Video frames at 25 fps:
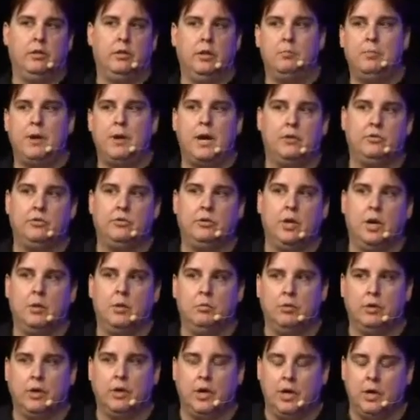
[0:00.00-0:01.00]
than past
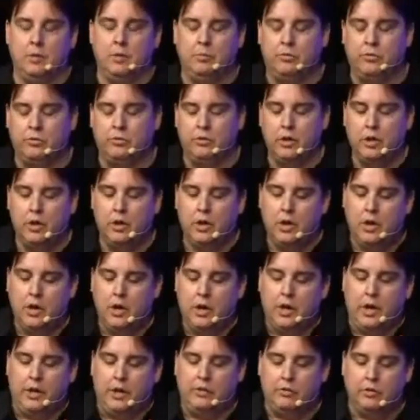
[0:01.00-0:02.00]
Diablo games.
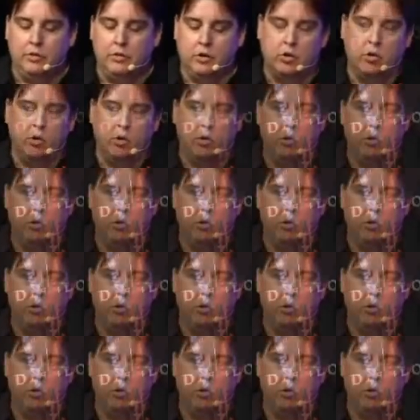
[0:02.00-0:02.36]
And so the